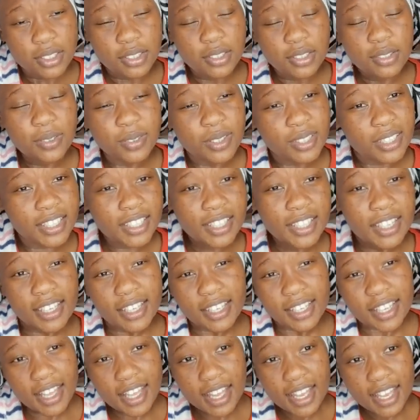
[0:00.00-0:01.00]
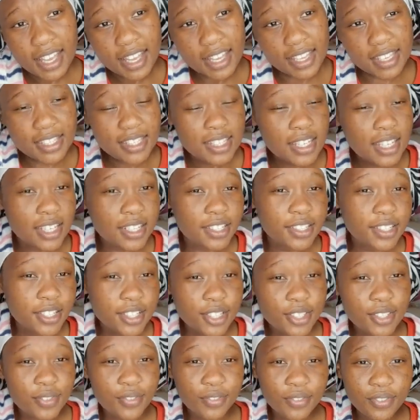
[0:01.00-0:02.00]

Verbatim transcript: Okay, guys, I just